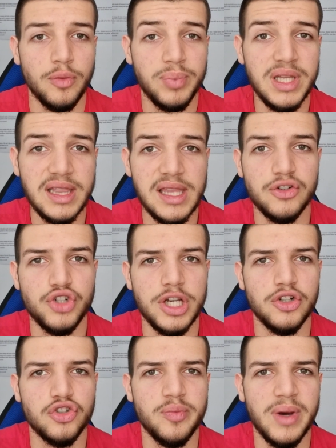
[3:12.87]
completely
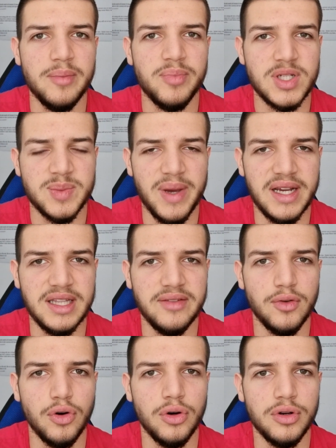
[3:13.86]
changed my
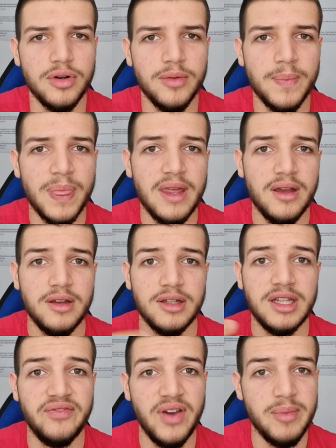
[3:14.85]
perspective on
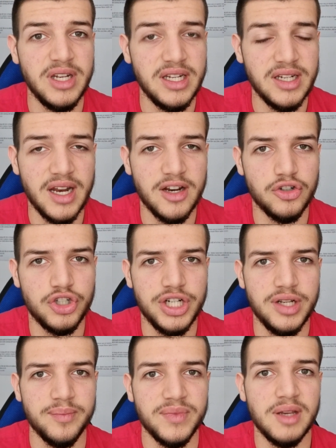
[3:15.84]
the feminine
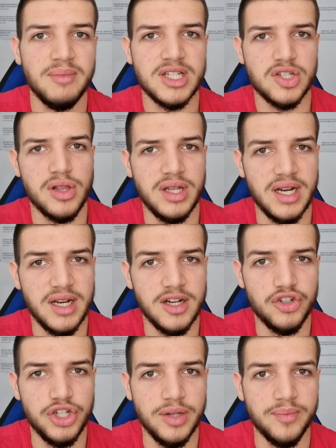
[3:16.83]
energy, the masculine
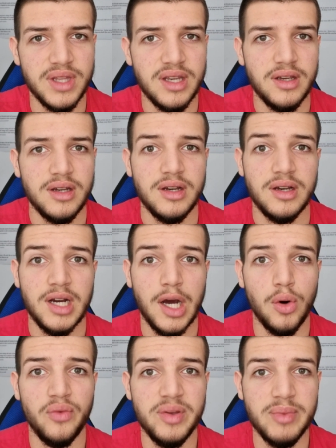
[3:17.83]
energy,
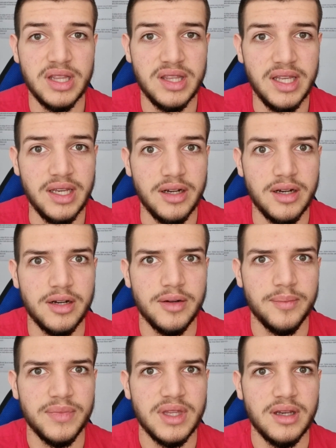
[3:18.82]
how women think,
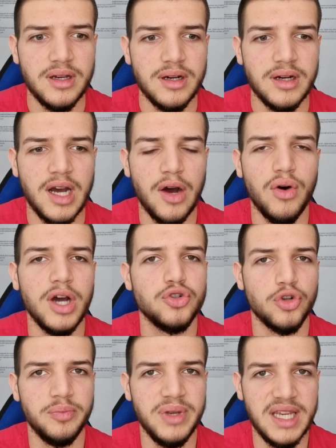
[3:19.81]
how I
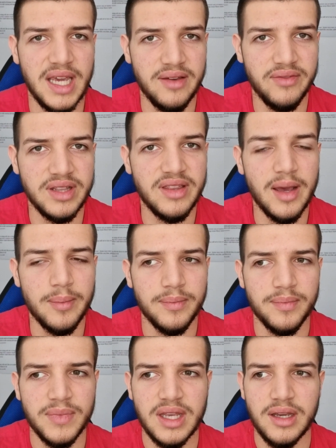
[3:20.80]
should behave with
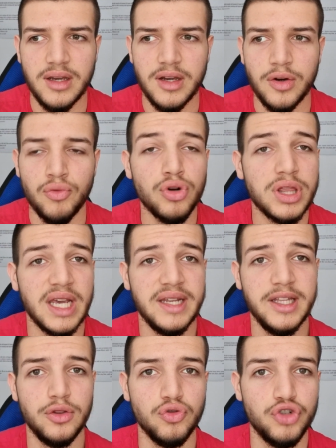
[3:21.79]
them, what I
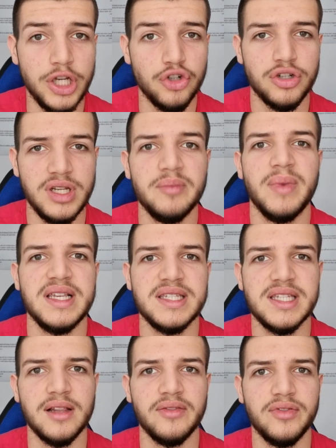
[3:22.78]
need to change in
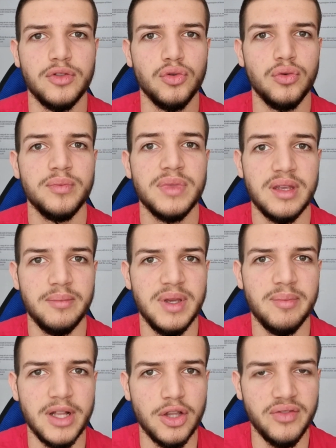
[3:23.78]
myself to
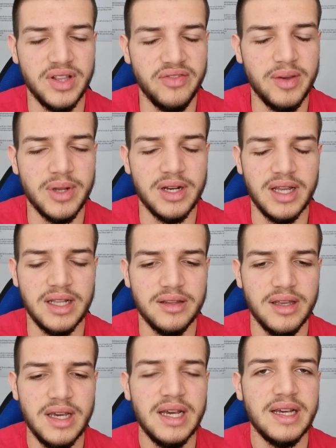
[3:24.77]
be better with women
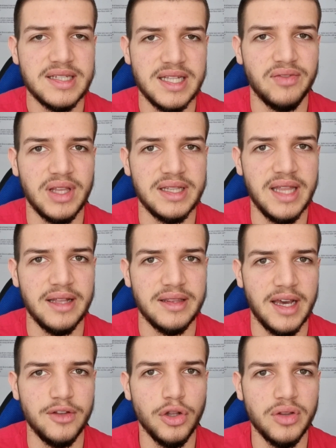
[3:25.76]
and stuff like
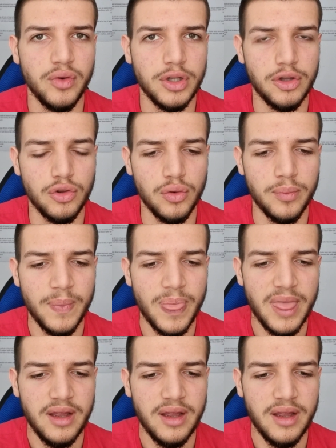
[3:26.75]
that. I don't want to